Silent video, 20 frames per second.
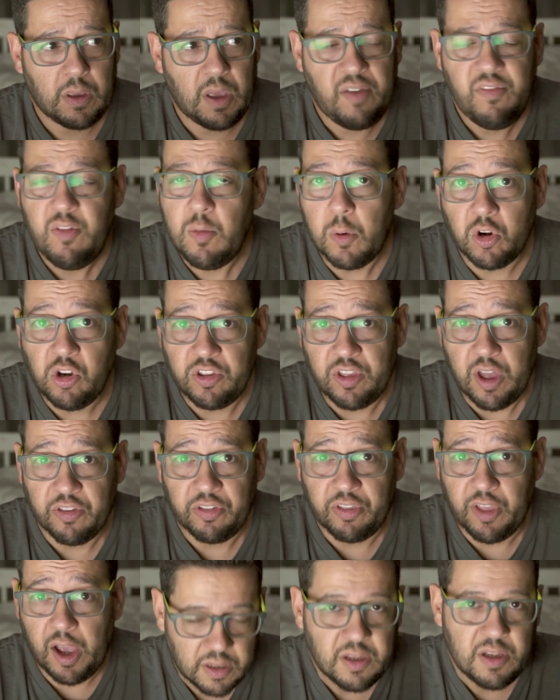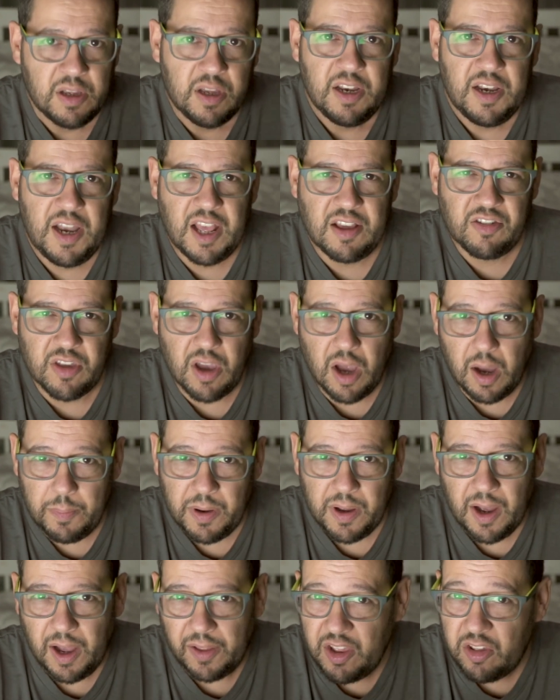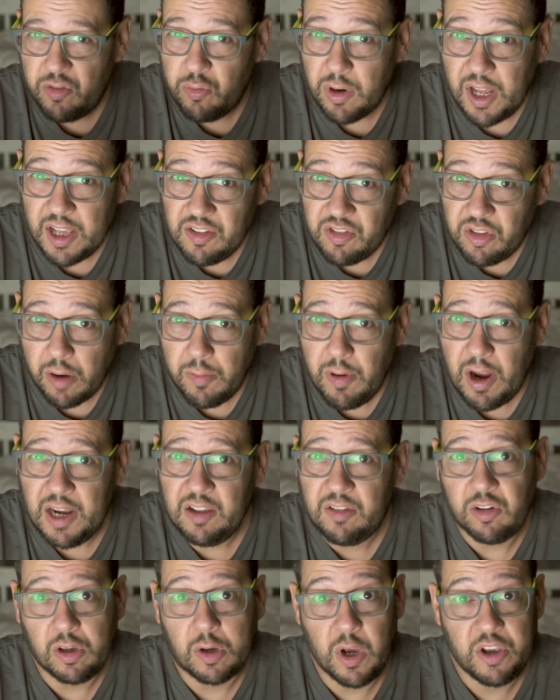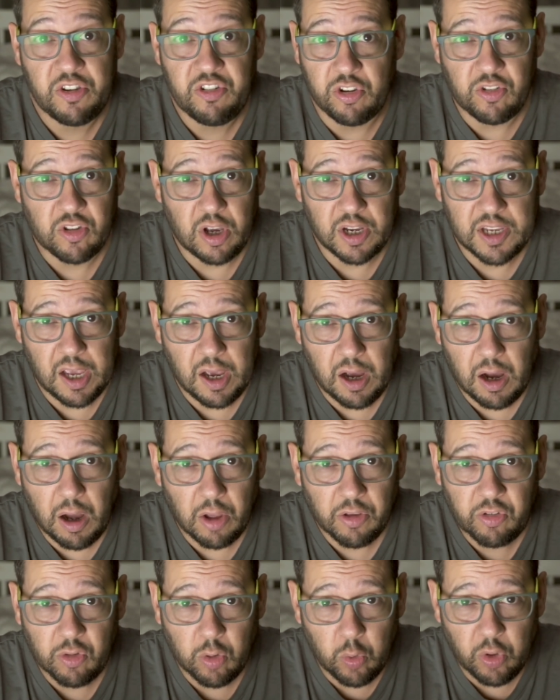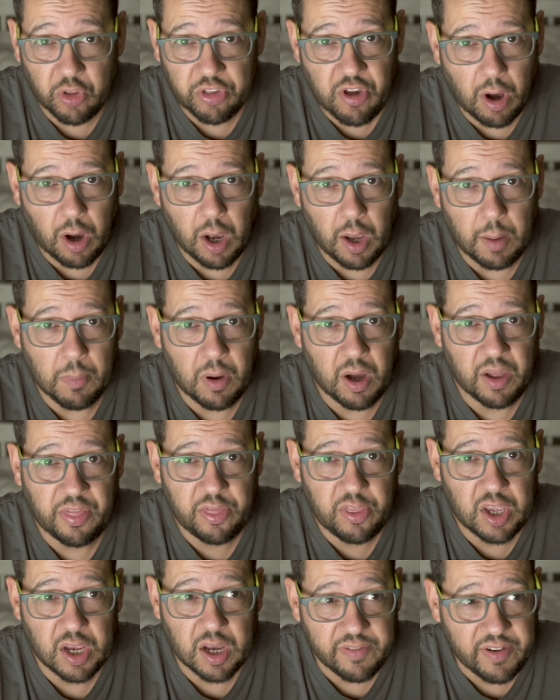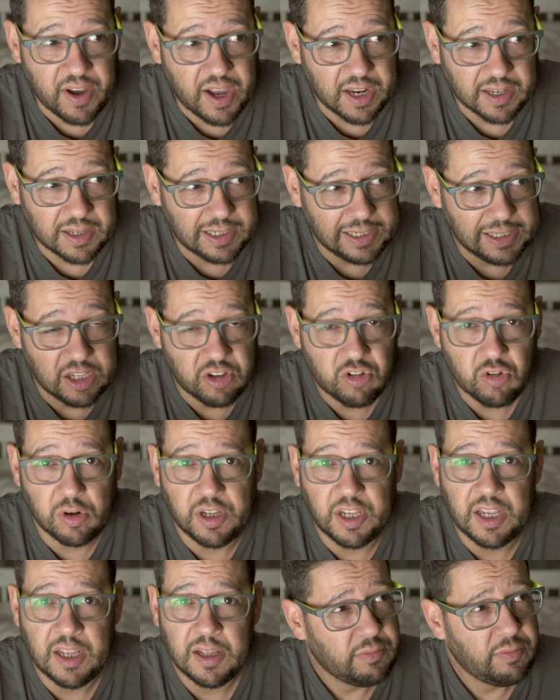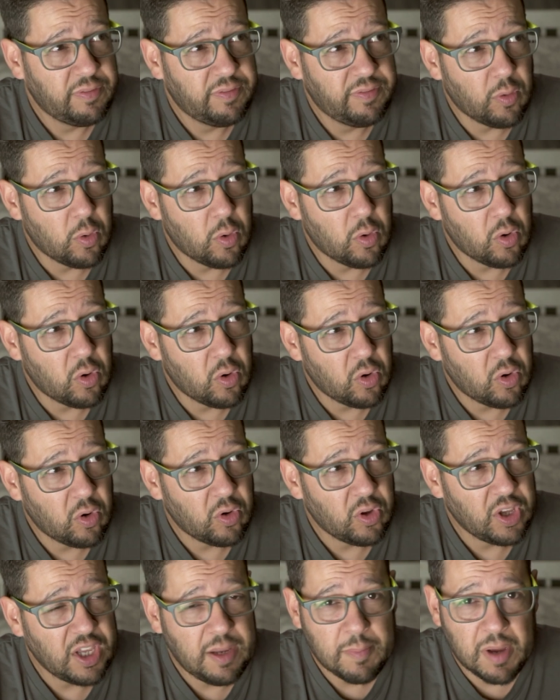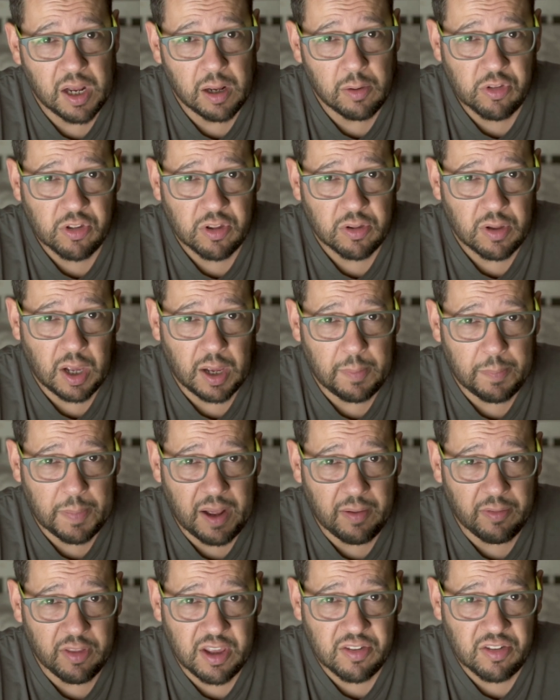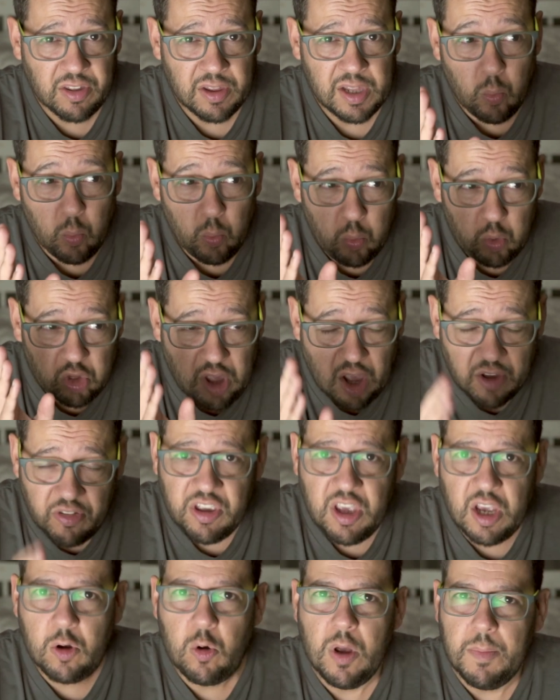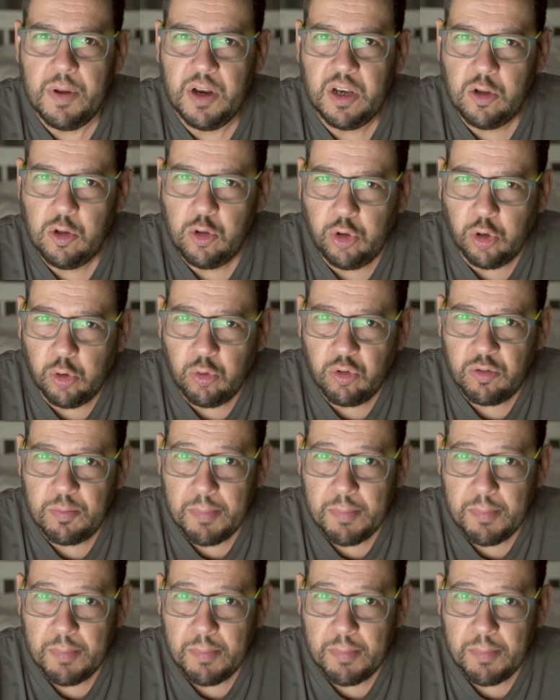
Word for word: everybody does that. Next up, and this relates directly to questions I get asked all the time. I think I've had literally four emails about this. Does the equipment you use